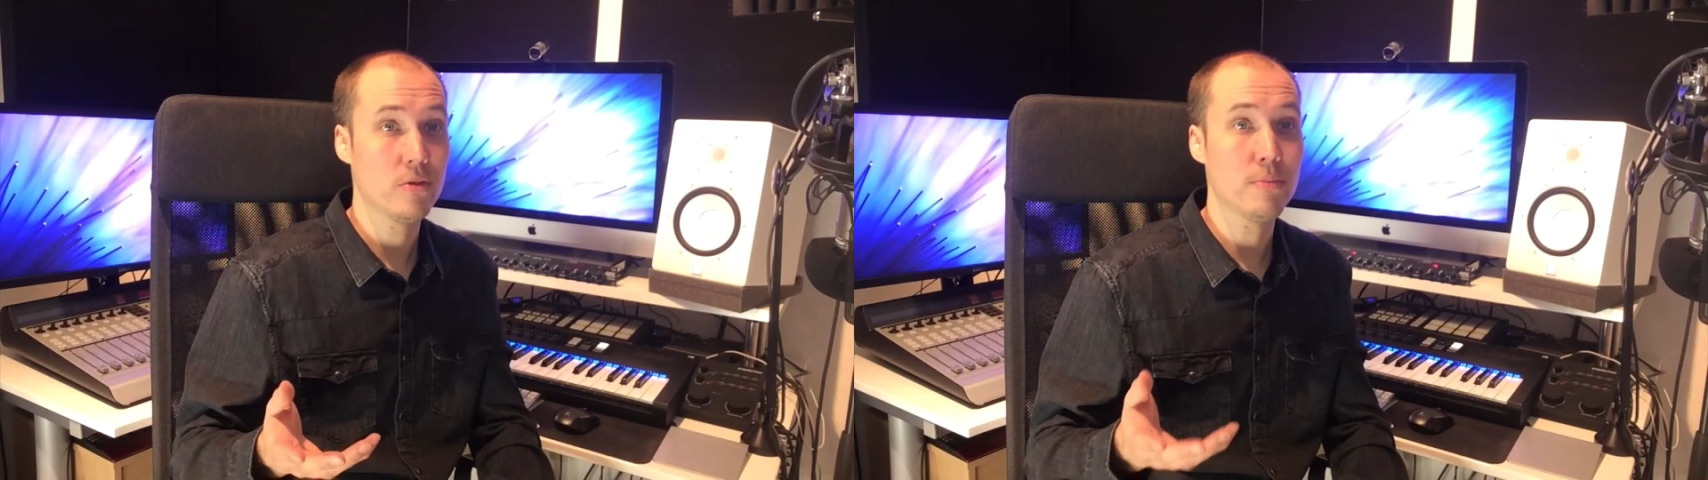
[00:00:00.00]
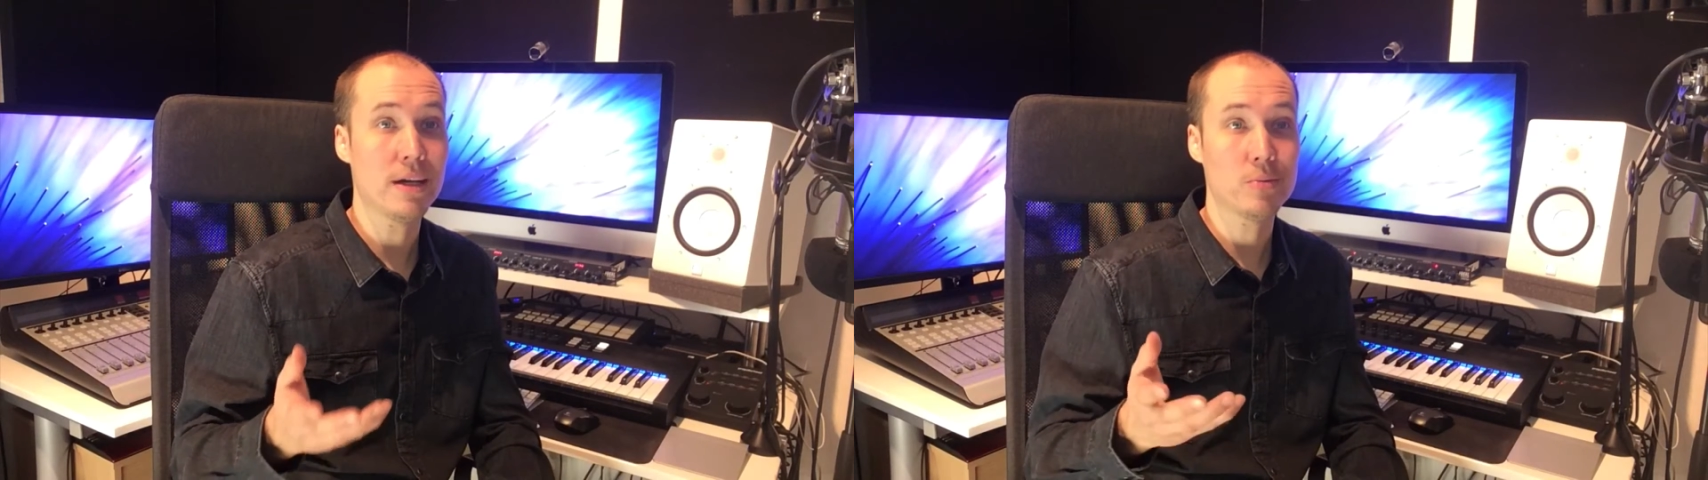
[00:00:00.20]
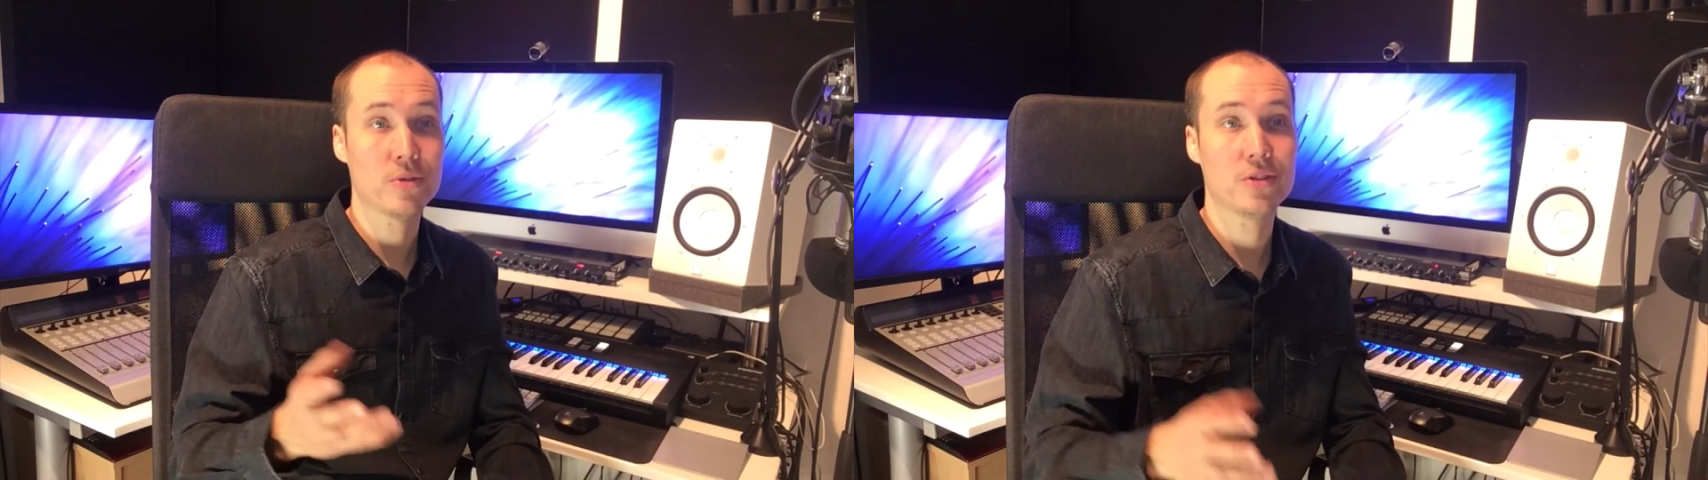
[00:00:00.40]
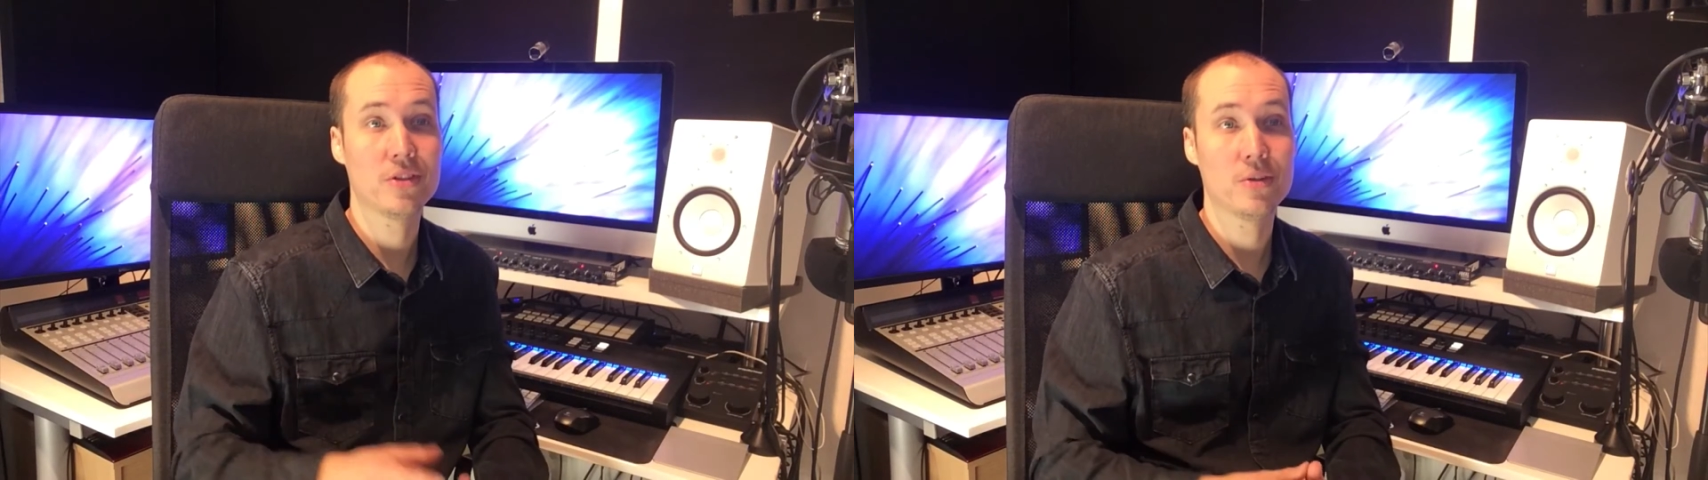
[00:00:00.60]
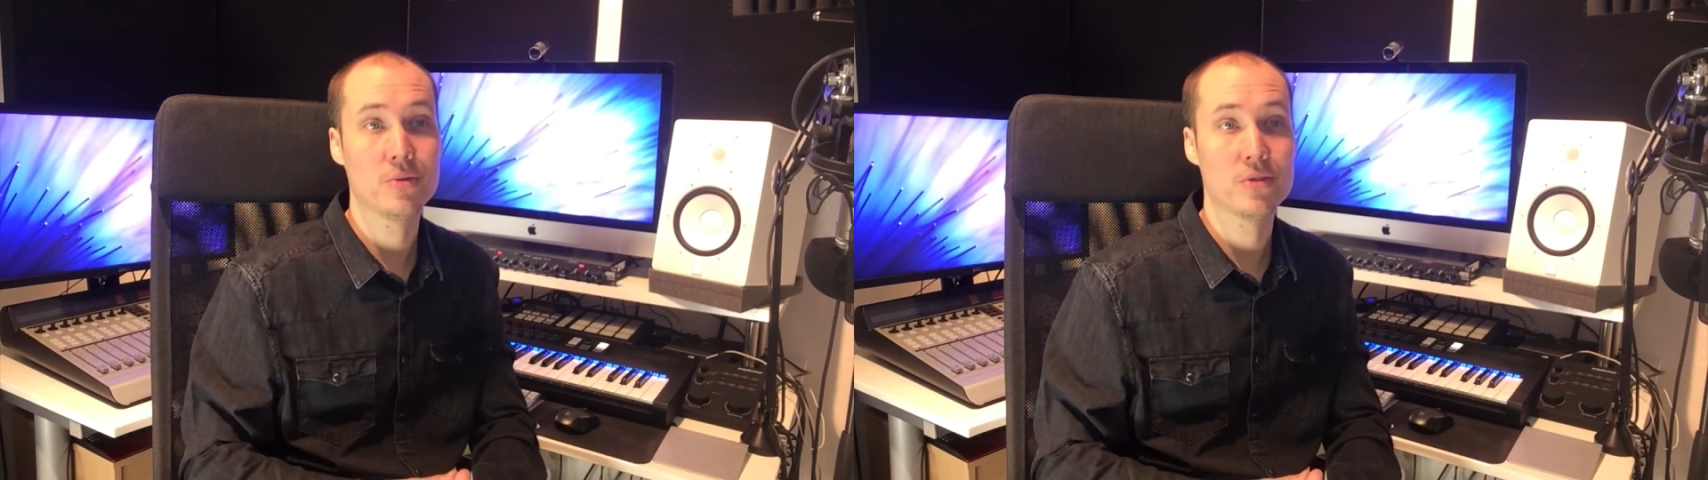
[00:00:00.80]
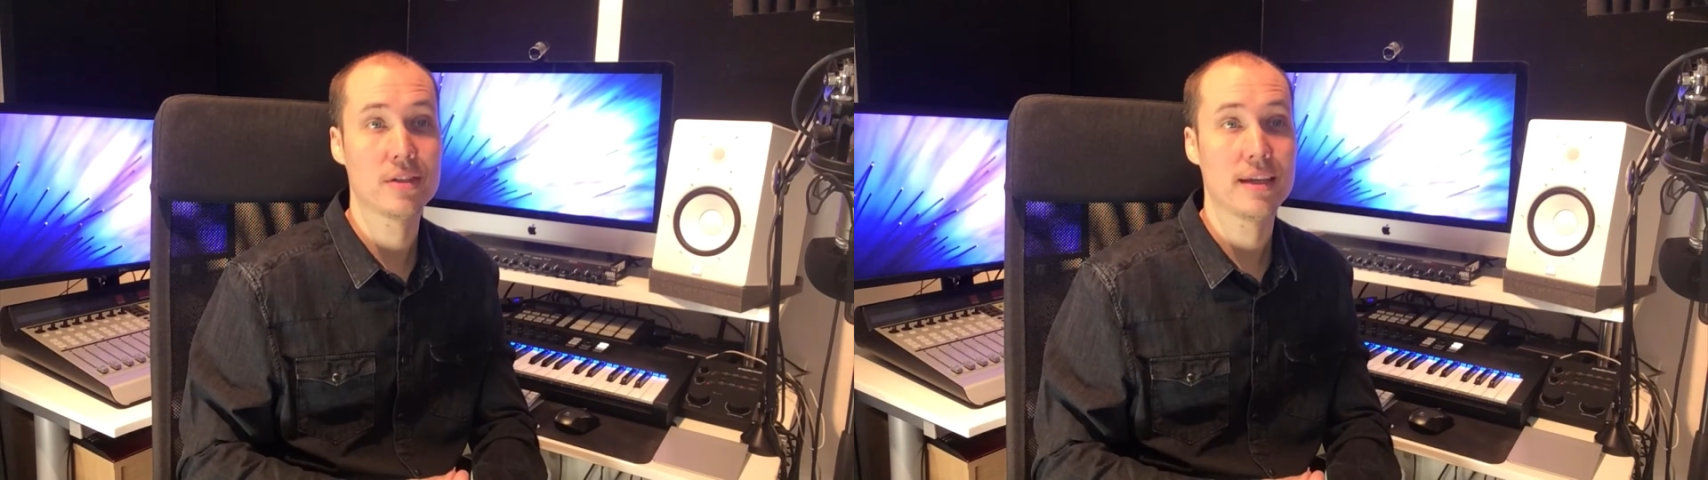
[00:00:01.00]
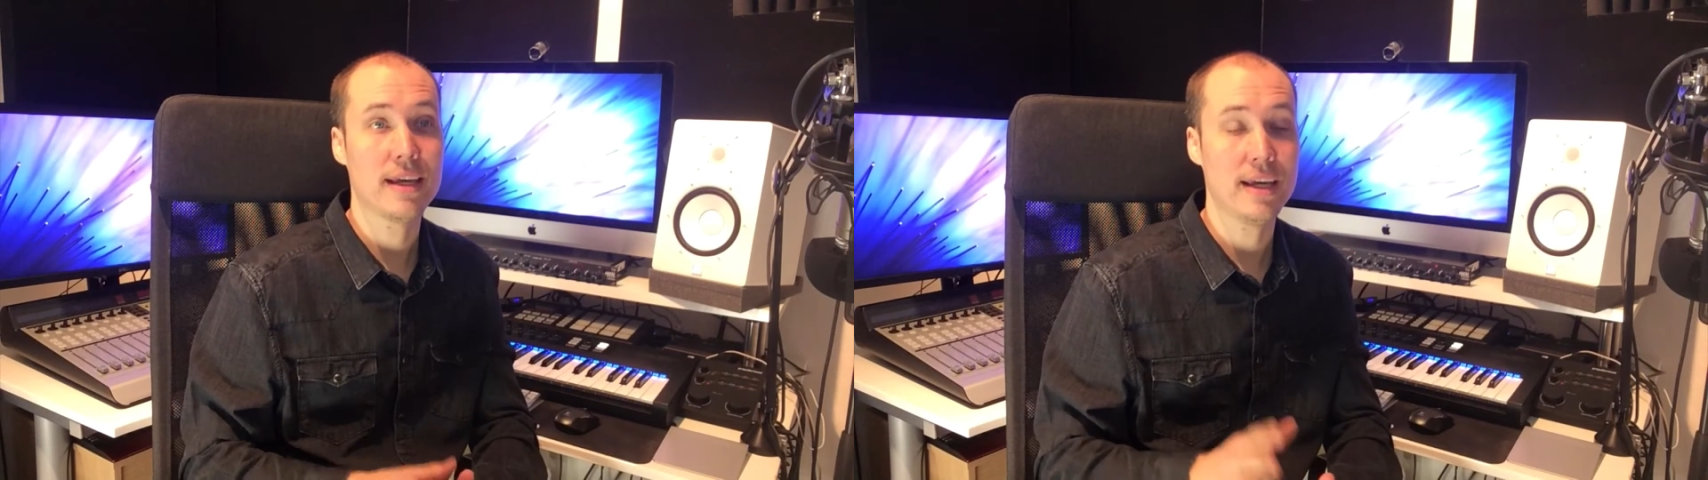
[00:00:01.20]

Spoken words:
you might want to use